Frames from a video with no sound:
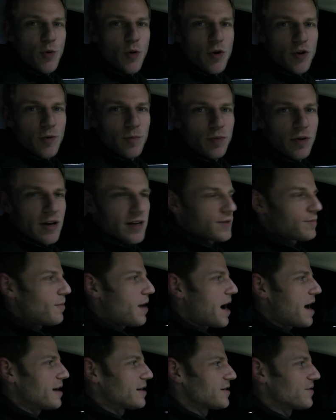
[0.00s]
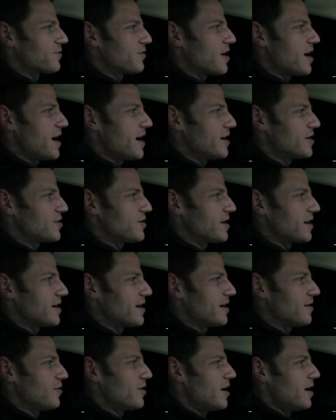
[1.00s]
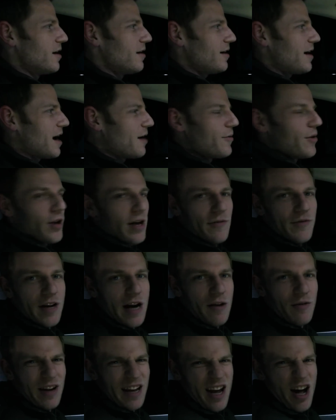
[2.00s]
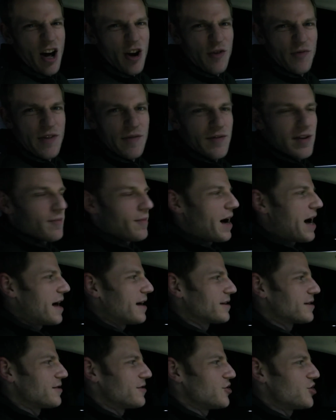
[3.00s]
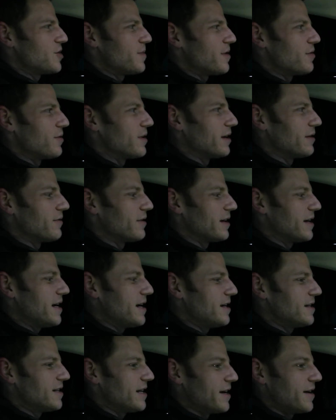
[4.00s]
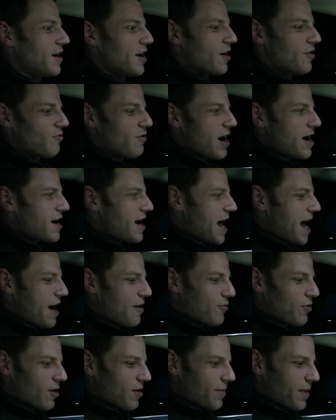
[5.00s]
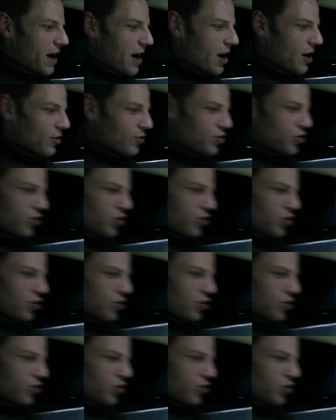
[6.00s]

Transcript: 200 plus miles of range, thinking, ah, we only have to cover like 150 miles, so this should be really, really easy. Right now, we're about